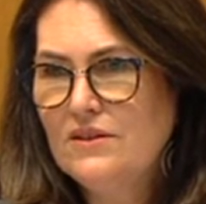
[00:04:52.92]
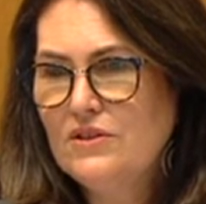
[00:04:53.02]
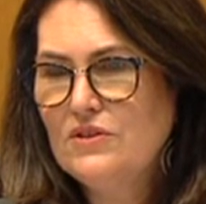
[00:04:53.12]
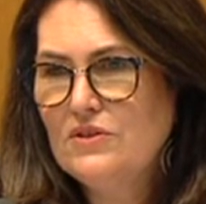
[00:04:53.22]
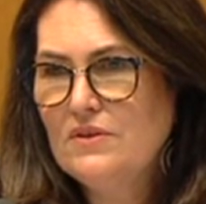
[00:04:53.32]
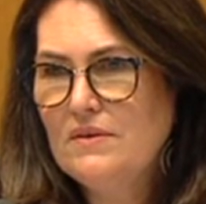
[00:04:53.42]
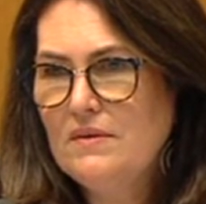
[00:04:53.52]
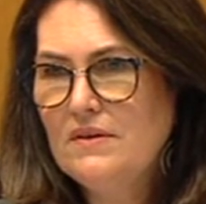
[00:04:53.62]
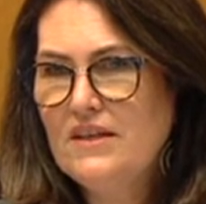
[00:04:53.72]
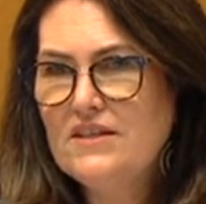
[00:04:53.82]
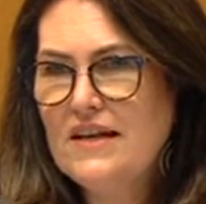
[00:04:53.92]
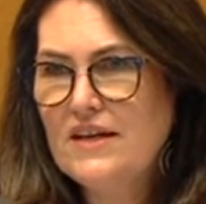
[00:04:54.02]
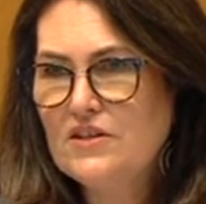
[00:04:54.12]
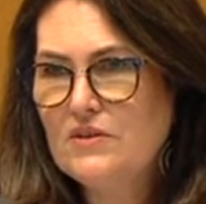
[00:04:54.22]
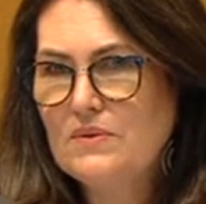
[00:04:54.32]
to the
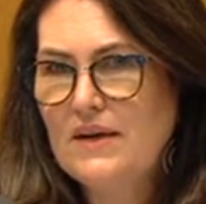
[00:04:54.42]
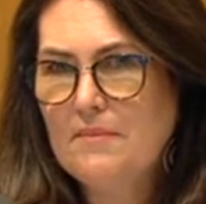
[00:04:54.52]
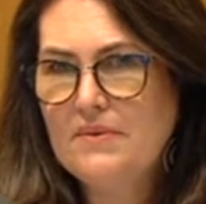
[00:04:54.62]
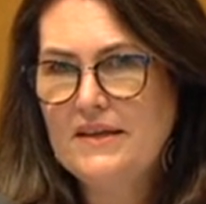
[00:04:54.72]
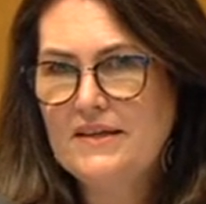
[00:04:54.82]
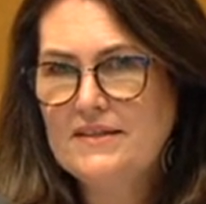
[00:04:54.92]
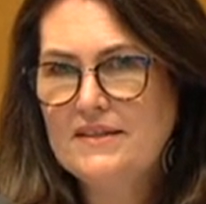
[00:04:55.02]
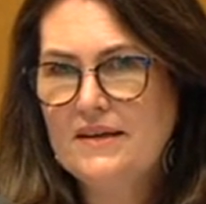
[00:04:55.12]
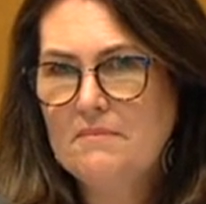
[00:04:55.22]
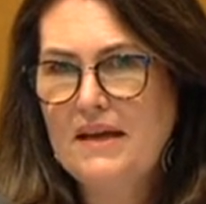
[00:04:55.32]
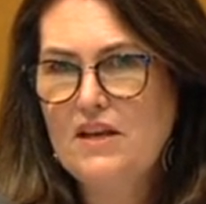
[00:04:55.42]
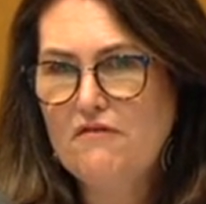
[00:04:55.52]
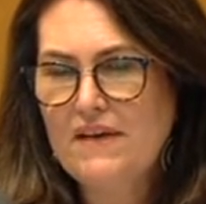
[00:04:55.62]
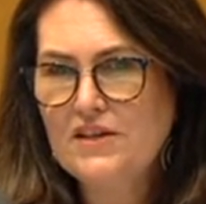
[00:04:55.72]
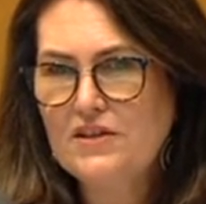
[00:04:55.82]
international companies that
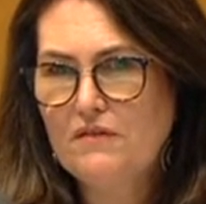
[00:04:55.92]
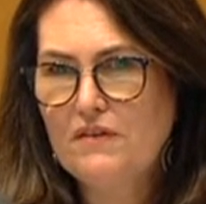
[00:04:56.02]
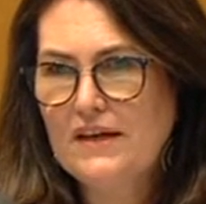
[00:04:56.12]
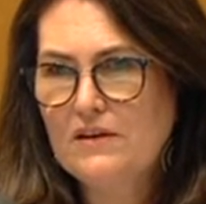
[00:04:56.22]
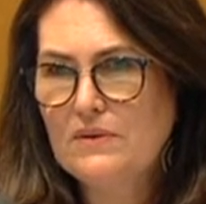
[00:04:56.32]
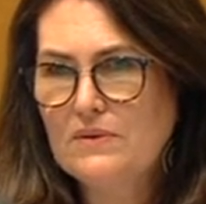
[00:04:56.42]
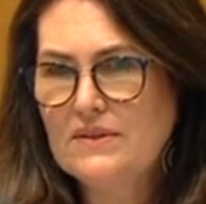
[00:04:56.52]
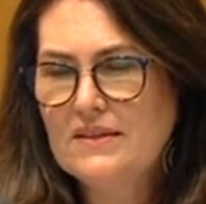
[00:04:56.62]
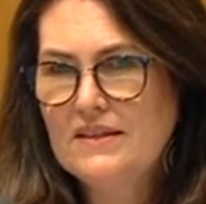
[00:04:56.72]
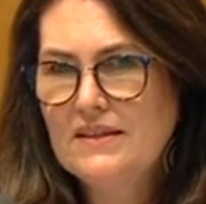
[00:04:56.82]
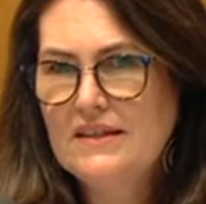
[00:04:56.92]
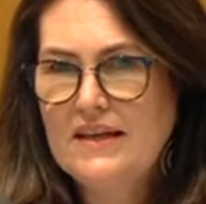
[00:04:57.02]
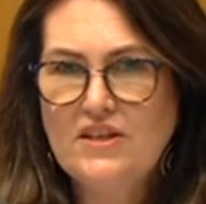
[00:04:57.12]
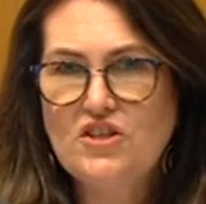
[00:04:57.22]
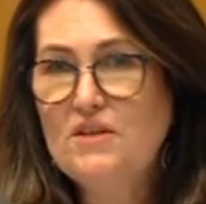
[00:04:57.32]
manufacture the vehicles
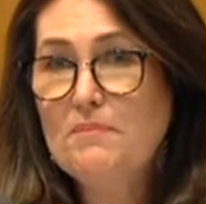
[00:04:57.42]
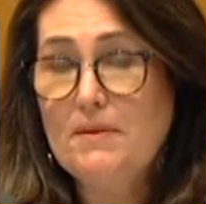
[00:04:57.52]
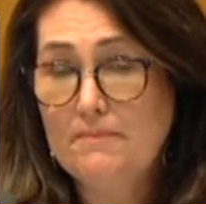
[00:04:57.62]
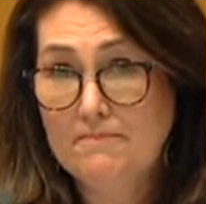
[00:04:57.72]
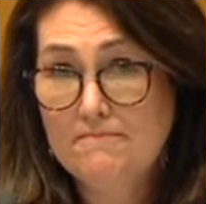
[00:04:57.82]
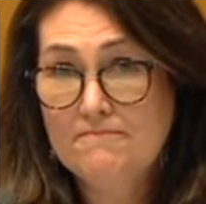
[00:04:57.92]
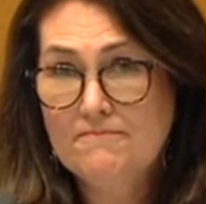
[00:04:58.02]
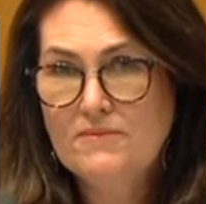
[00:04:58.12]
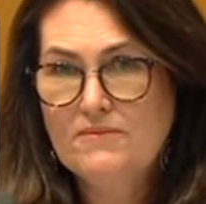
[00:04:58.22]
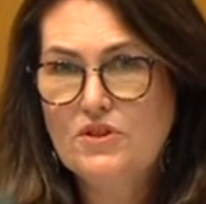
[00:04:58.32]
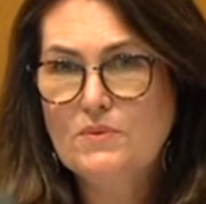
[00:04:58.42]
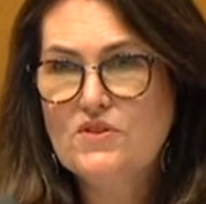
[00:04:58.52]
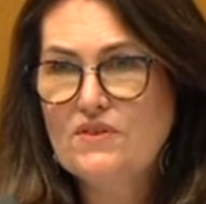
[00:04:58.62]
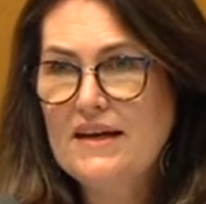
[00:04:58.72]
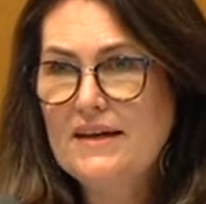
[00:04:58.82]
and ship them to
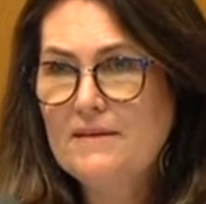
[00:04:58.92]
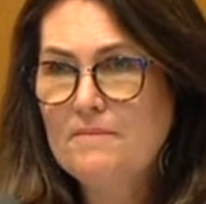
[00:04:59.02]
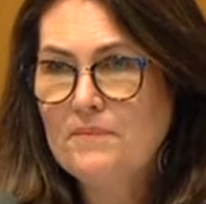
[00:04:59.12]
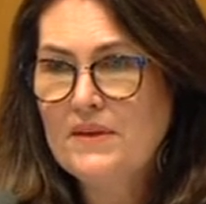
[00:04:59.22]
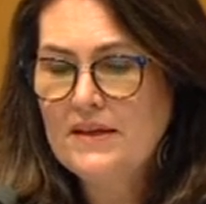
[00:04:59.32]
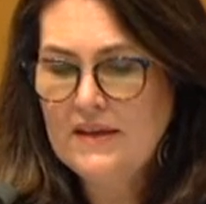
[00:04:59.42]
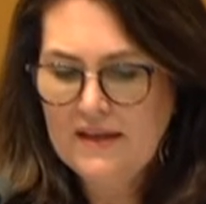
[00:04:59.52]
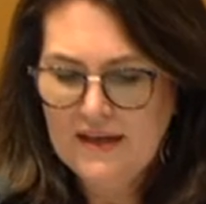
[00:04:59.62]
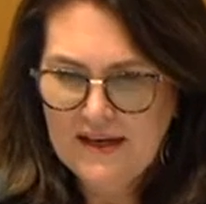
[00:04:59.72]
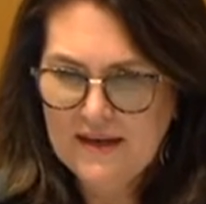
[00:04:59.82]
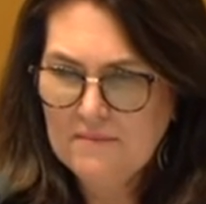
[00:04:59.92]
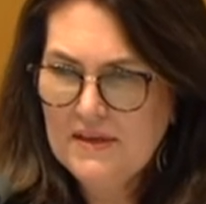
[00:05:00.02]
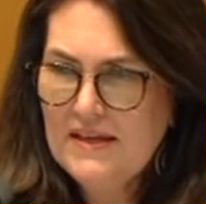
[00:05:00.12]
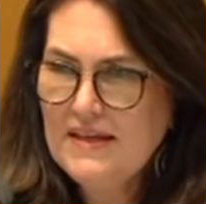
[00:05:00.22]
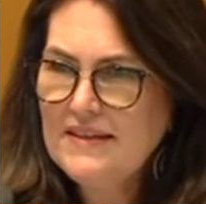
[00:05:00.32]
Australia.
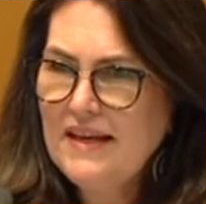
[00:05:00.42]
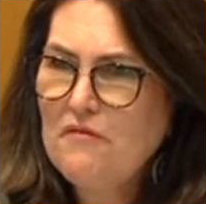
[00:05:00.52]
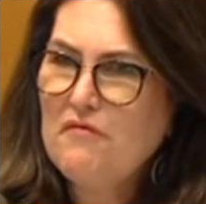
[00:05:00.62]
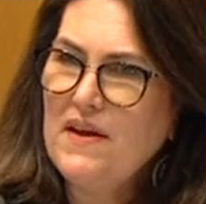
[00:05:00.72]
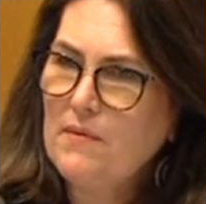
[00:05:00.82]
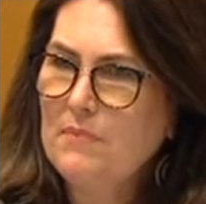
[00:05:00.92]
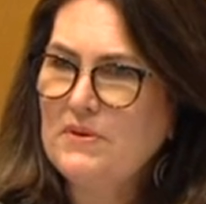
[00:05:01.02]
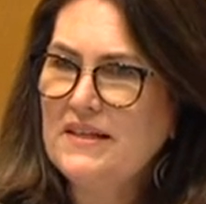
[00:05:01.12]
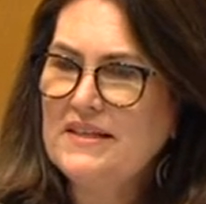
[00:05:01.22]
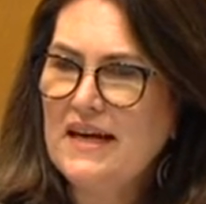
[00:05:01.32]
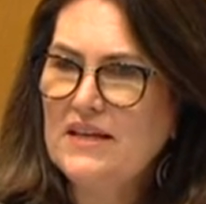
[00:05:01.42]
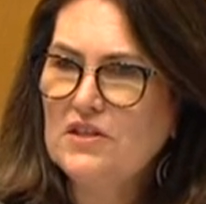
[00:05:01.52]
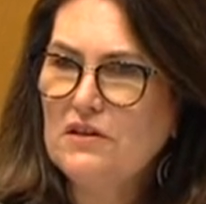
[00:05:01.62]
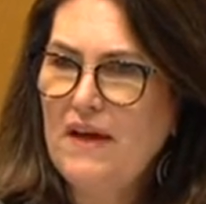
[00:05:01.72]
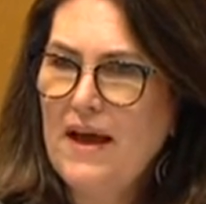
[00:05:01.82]
Is that a fair representation of how